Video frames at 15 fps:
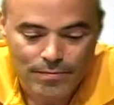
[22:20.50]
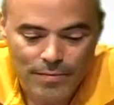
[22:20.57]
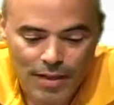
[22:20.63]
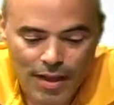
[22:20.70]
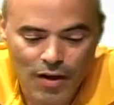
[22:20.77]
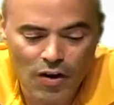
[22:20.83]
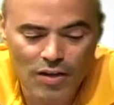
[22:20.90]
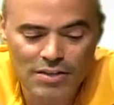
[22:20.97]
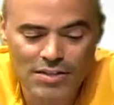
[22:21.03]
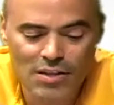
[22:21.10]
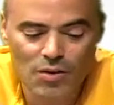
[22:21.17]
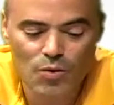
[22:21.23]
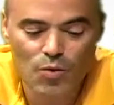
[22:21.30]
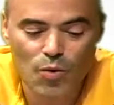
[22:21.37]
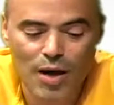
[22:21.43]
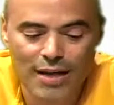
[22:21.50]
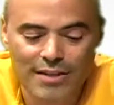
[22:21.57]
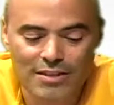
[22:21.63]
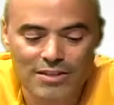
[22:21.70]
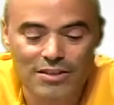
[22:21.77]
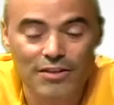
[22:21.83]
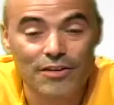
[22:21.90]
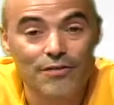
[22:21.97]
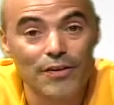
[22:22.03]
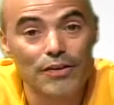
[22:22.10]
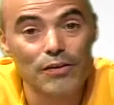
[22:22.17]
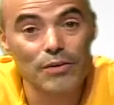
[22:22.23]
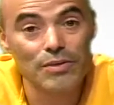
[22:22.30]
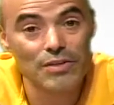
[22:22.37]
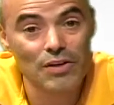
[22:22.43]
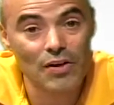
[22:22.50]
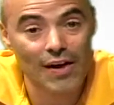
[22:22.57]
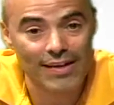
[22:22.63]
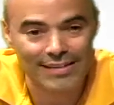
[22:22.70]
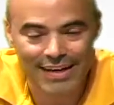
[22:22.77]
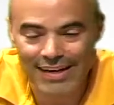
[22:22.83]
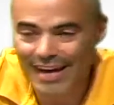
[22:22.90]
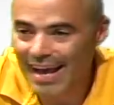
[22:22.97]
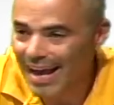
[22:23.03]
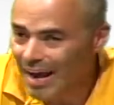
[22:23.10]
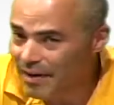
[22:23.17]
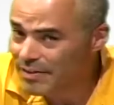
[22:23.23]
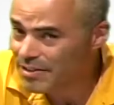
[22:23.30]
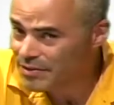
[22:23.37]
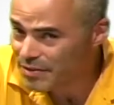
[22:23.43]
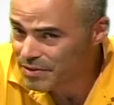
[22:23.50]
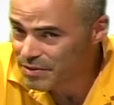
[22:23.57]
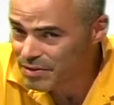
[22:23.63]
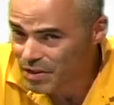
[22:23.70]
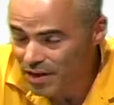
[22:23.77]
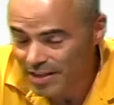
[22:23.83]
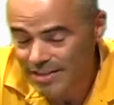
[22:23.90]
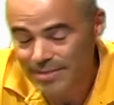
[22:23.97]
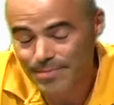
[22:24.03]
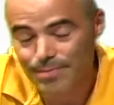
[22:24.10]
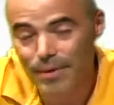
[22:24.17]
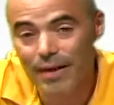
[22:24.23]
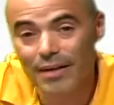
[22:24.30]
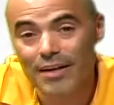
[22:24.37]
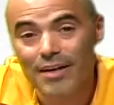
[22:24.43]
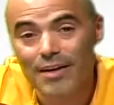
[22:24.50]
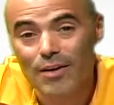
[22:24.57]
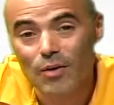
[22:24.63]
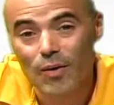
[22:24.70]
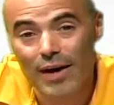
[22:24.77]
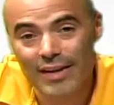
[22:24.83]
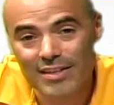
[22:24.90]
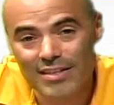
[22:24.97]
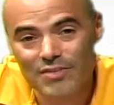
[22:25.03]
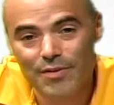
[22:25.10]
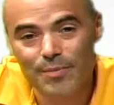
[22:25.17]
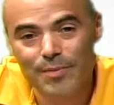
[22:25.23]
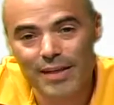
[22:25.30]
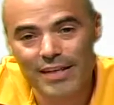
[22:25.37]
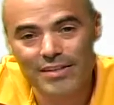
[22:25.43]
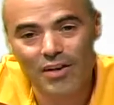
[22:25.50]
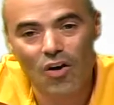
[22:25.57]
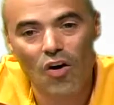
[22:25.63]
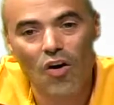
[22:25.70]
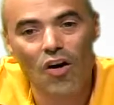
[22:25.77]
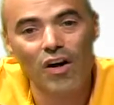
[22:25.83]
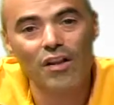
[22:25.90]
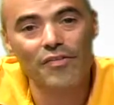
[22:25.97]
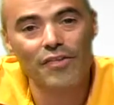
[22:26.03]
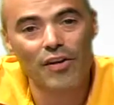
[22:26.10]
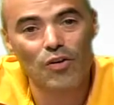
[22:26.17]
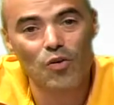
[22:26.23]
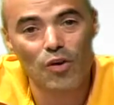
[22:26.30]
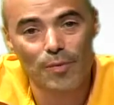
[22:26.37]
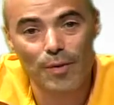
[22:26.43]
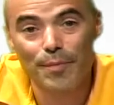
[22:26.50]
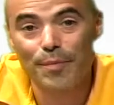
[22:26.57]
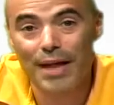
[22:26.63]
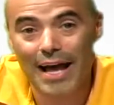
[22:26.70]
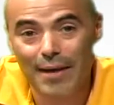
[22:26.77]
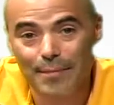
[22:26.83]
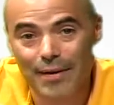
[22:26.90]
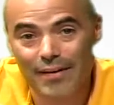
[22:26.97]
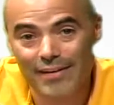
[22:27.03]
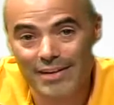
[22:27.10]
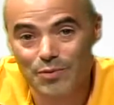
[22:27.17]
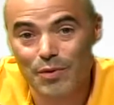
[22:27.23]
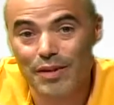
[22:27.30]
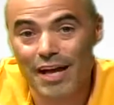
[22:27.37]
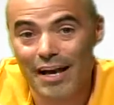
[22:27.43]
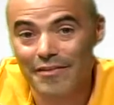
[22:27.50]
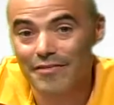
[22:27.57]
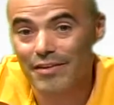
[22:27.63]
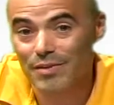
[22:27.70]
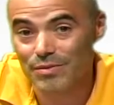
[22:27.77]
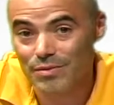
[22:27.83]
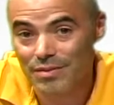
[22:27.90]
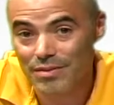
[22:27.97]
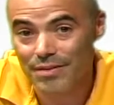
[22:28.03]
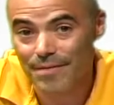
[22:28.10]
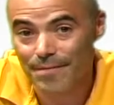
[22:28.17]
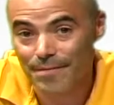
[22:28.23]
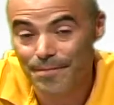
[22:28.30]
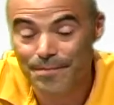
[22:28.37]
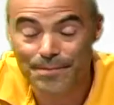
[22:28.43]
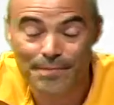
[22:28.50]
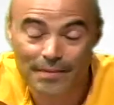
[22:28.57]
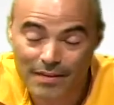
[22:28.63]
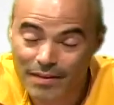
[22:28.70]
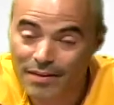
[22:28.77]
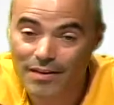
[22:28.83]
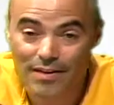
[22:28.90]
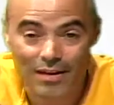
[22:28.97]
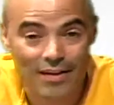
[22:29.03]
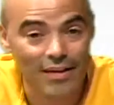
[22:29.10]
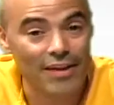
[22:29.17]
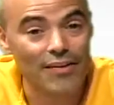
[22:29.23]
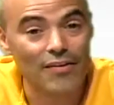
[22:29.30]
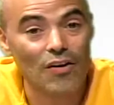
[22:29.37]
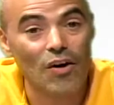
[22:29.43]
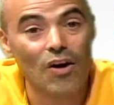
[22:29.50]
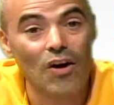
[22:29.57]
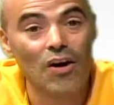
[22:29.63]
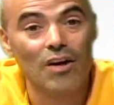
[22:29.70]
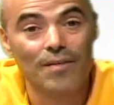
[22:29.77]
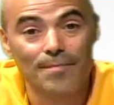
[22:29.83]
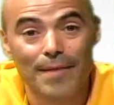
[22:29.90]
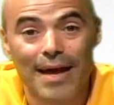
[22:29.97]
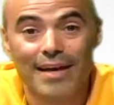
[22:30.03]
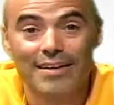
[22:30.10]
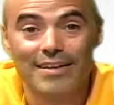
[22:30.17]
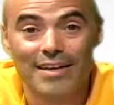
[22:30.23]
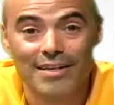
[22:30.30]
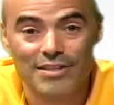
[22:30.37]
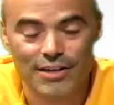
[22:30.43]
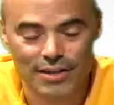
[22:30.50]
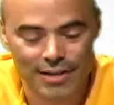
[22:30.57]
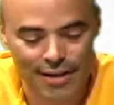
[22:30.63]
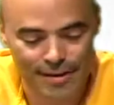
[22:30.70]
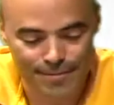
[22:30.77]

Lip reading: Also, Qantas to reduce costs. I don't know how this reduced costs, but Qantas is replacing all of their corporate BlackBerries with iPhones. Another all Macintosh airline.